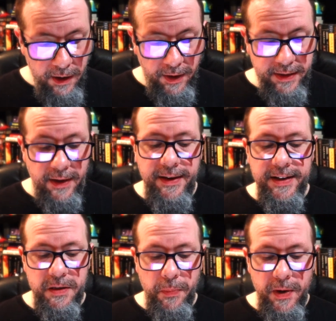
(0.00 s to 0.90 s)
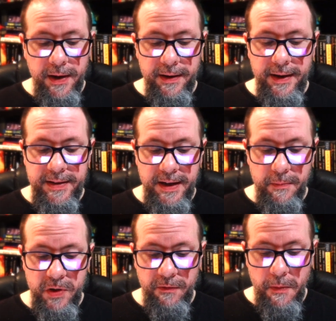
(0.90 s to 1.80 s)
like the desperate
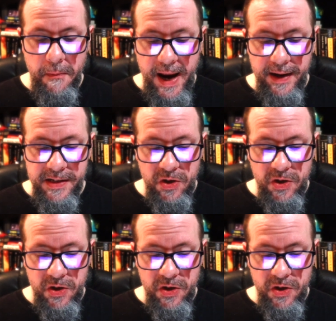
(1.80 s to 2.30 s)
attempt of a man